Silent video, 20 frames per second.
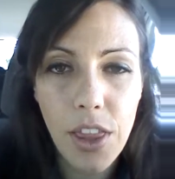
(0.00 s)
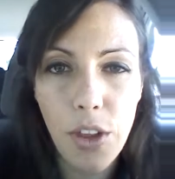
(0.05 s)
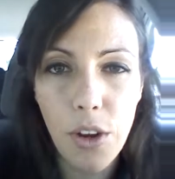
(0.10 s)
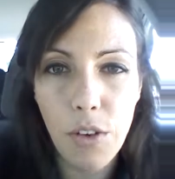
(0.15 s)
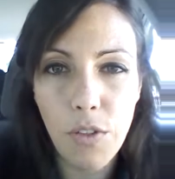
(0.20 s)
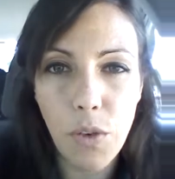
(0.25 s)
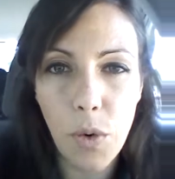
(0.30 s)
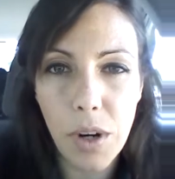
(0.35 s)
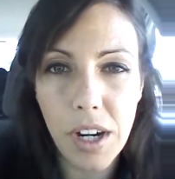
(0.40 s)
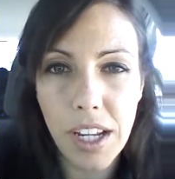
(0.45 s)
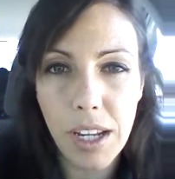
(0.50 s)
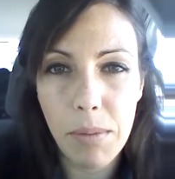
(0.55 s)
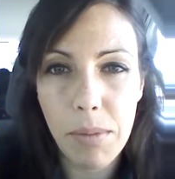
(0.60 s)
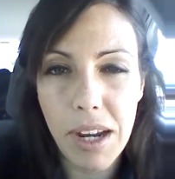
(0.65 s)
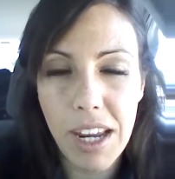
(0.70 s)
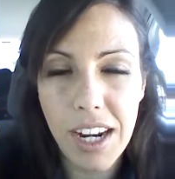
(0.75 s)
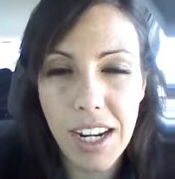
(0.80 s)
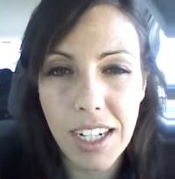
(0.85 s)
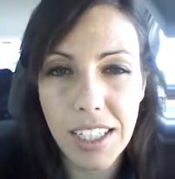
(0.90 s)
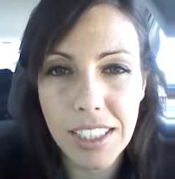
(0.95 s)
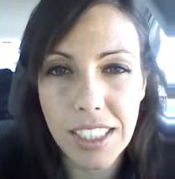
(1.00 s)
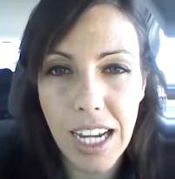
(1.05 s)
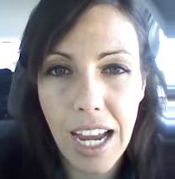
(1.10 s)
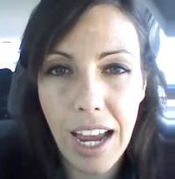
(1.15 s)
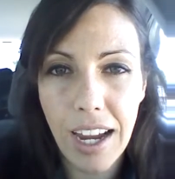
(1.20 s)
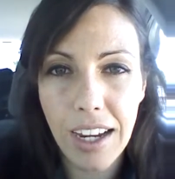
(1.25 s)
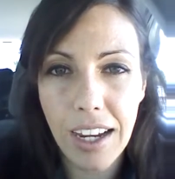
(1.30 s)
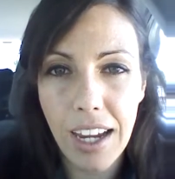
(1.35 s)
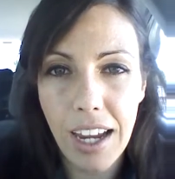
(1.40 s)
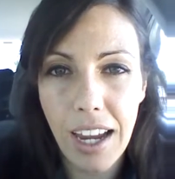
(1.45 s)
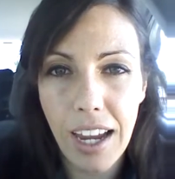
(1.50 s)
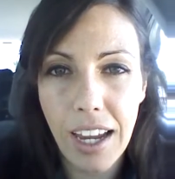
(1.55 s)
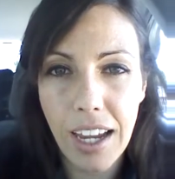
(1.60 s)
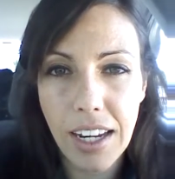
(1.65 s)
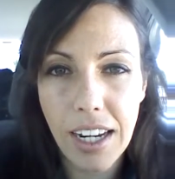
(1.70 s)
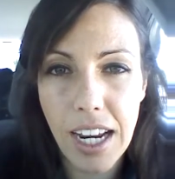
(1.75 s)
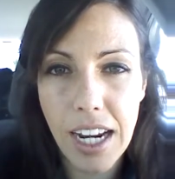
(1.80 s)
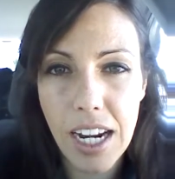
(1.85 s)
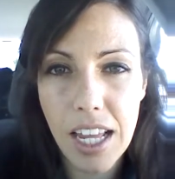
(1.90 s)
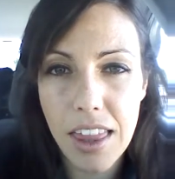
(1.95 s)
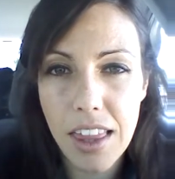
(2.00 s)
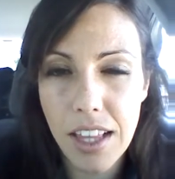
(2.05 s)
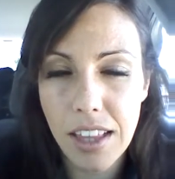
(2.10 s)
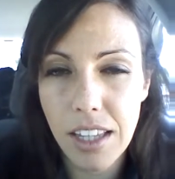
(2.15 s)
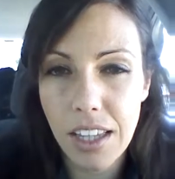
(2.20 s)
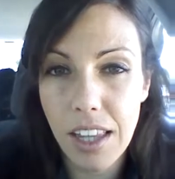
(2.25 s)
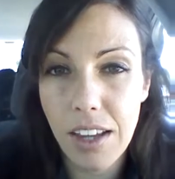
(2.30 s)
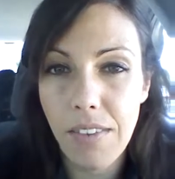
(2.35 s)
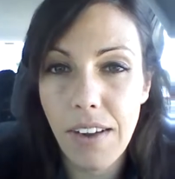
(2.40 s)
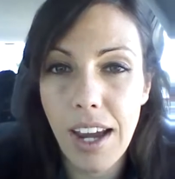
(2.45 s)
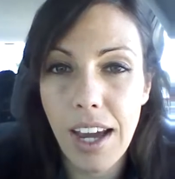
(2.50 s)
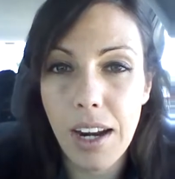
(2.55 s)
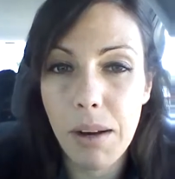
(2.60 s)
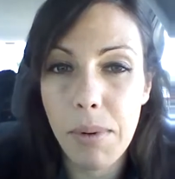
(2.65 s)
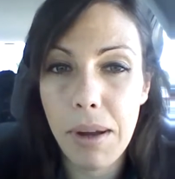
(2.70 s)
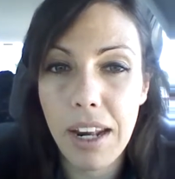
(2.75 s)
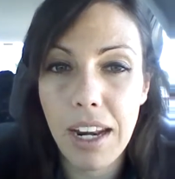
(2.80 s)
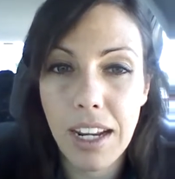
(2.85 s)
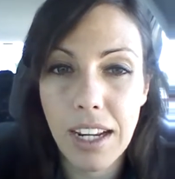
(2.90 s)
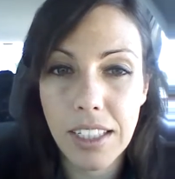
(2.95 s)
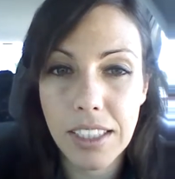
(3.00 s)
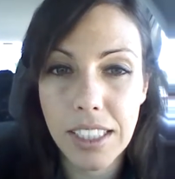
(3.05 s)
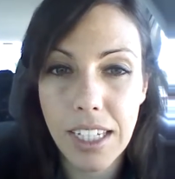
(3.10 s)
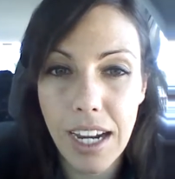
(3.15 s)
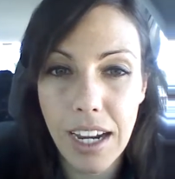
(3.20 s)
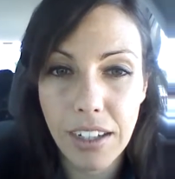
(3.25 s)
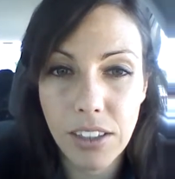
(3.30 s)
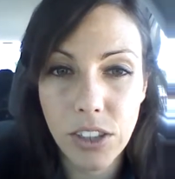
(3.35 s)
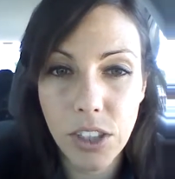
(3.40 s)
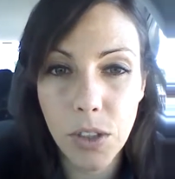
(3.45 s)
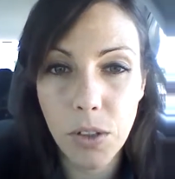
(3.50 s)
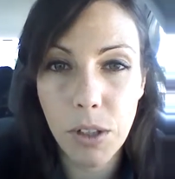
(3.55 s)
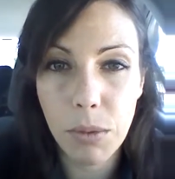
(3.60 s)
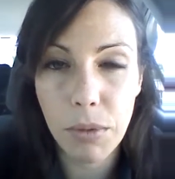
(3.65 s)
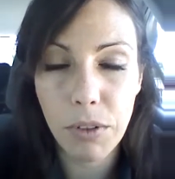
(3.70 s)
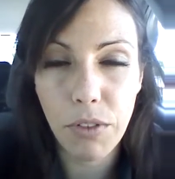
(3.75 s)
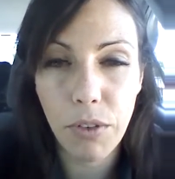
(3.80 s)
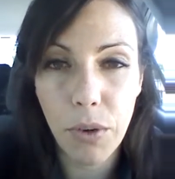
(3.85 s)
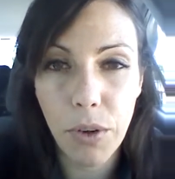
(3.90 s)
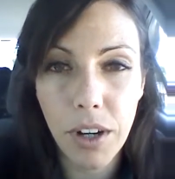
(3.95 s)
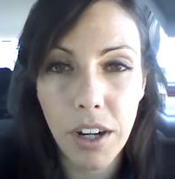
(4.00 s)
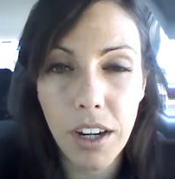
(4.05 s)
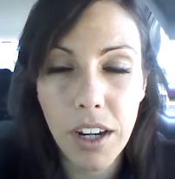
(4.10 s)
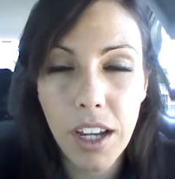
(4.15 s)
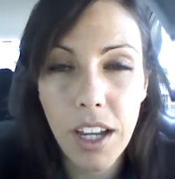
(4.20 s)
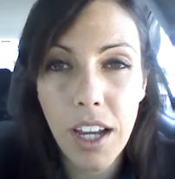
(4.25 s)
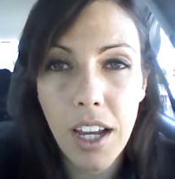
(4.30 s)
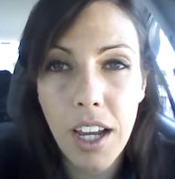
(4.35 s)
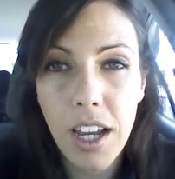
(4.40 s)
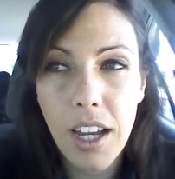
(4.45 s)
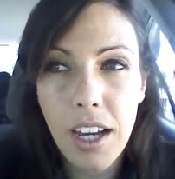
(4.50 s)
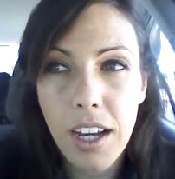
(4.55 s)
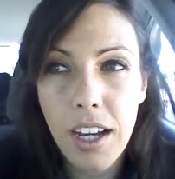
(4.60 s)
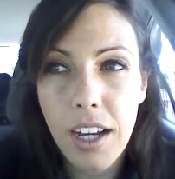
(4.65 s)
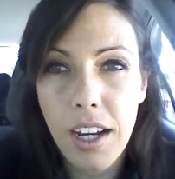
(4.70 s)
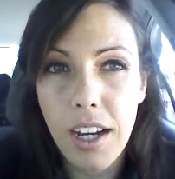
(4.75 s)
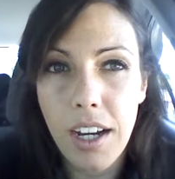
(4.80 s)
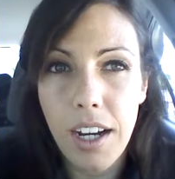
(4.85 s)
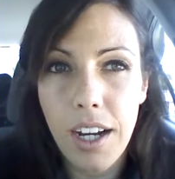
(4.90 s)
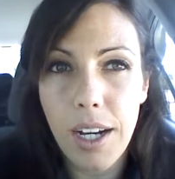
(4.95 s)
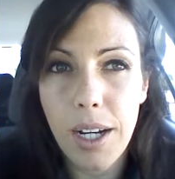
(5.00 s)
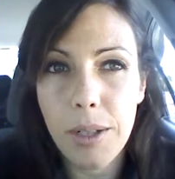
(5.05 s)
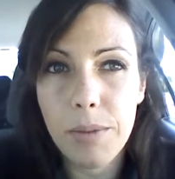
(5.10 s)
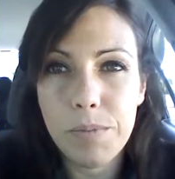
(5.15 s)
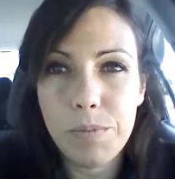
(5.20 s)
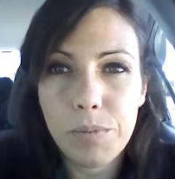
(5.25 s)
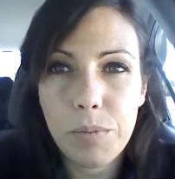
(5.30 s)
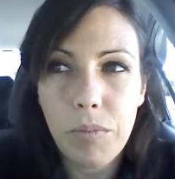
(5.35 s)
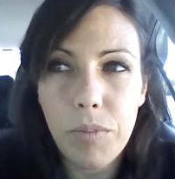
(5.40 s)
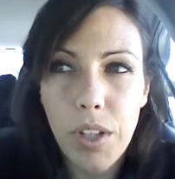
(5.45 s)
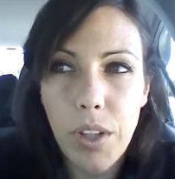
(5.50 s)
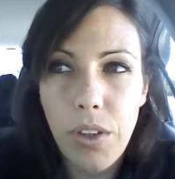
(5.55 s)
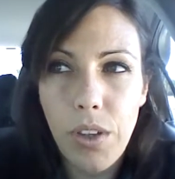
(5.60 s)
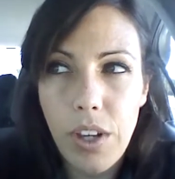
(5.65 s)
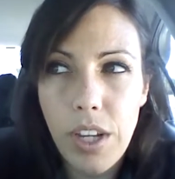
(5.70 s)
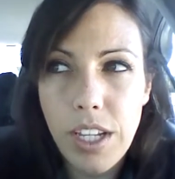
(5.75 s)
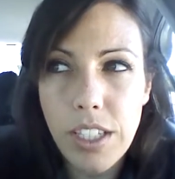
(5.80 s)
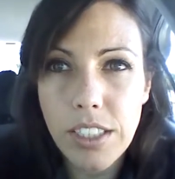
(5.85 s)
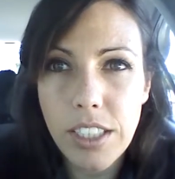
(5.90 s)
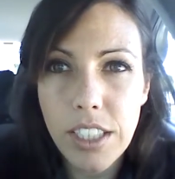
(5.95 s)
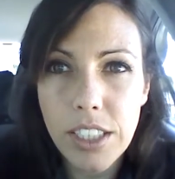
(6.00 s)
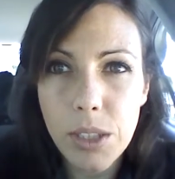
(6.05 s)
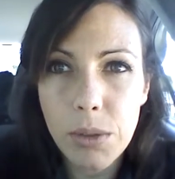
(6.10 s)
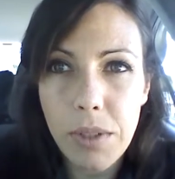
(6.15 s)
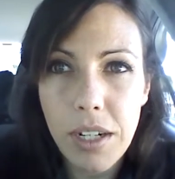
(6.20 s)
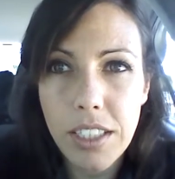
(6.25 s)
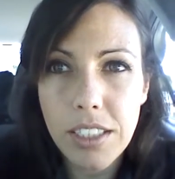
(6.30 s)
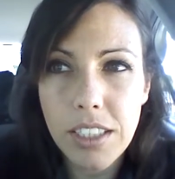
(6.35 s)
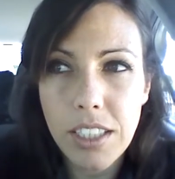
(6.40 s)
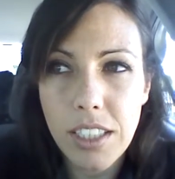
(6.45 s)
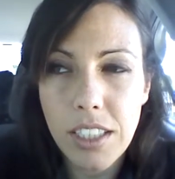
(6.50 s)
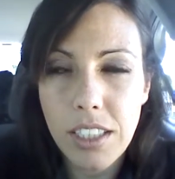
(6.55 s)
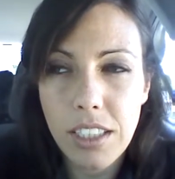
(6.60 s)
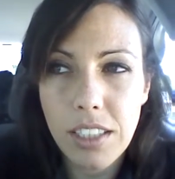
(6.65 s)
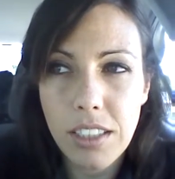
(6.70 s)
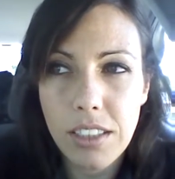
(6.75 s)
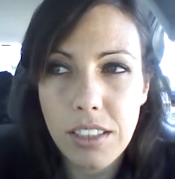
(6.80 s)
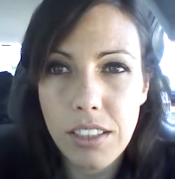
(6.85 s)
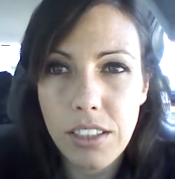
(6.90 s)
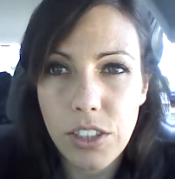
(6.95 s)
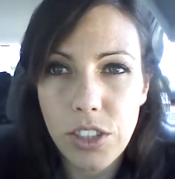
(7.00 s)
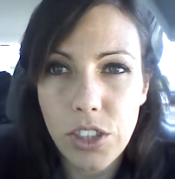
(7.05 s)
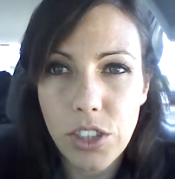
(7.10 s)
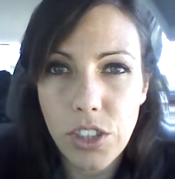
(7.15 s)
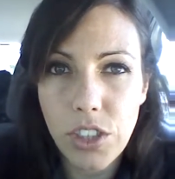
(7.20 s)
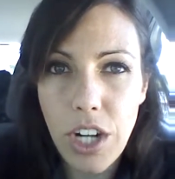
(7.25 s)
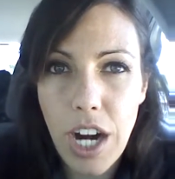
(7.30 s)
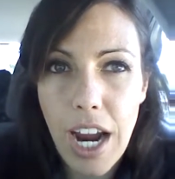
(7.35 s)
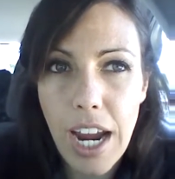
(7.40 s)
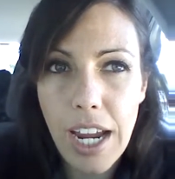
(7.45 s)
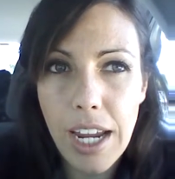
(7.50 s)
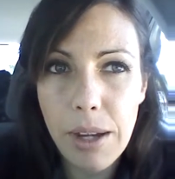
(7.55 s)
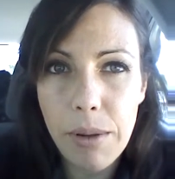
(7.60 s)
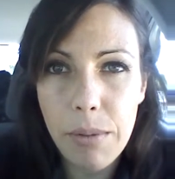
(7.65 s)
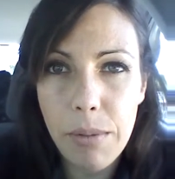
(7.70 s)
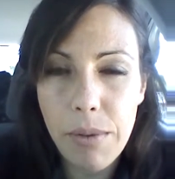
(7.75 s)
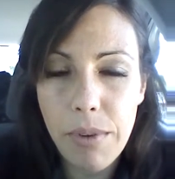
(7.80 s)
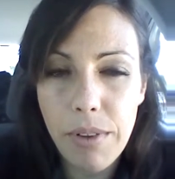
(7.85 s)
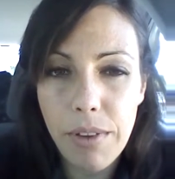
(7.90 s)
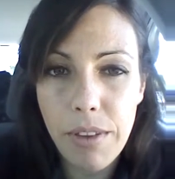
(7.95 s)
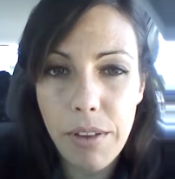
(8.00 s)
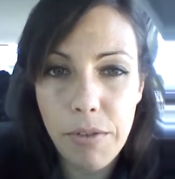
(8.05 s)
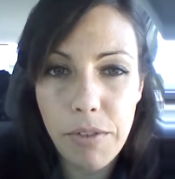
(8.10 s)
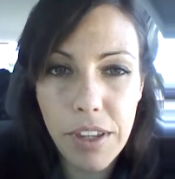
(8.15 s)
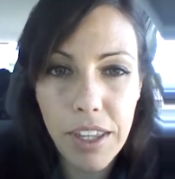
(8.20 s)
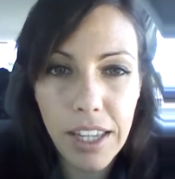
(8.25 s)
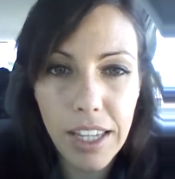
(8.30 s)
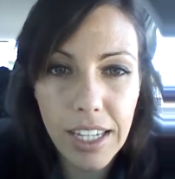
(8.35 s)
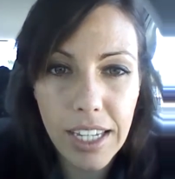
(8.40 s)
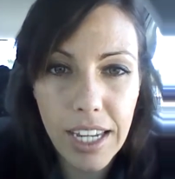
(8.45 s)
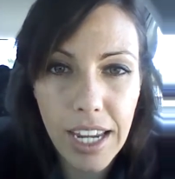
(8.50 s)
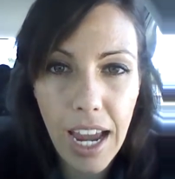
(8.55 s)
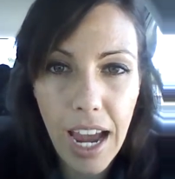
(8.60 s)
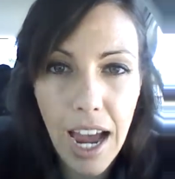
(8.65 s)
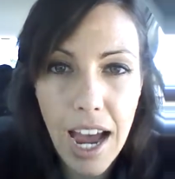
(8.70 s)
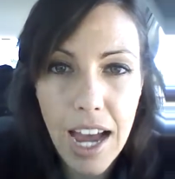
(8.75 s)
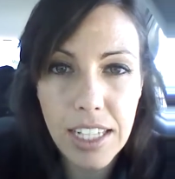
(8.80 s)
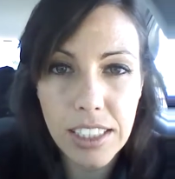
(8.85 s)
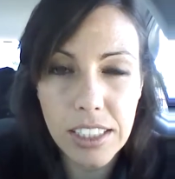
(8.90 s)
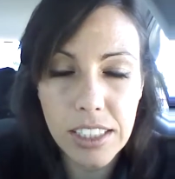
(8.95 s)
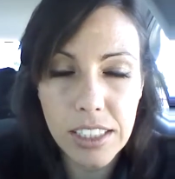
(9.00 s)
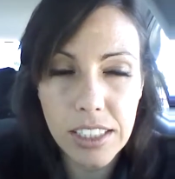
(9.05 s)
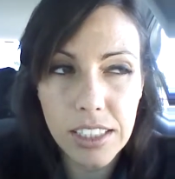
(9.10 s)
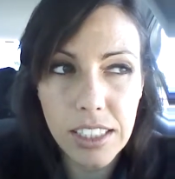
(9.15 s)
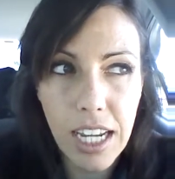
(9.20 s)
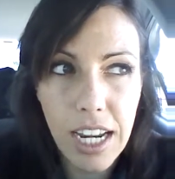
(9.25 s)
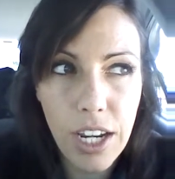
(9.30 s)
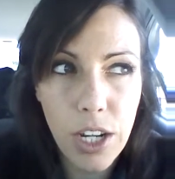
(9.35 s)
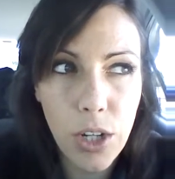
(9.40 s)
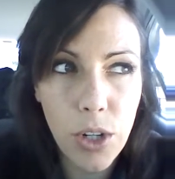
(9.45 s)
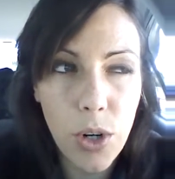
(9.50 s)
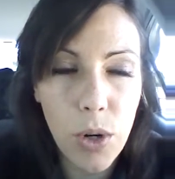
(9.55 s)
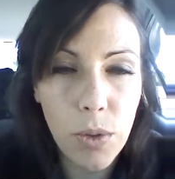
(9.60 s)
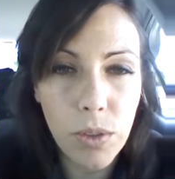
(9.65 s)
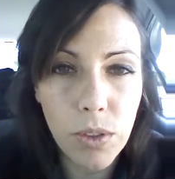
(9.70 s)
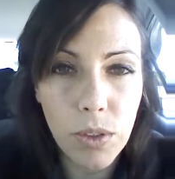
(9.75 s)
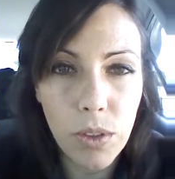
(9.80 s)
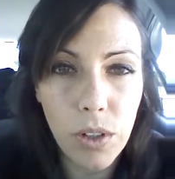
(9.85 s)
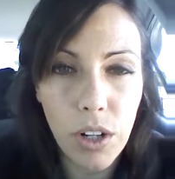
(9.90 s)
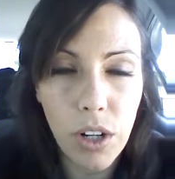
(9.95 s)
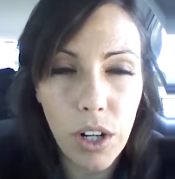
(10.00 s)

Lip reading: they're avoiding a panic attack and anything that they've had a panic attack doing before. The easiest way to describe the feeling he has is, say you go,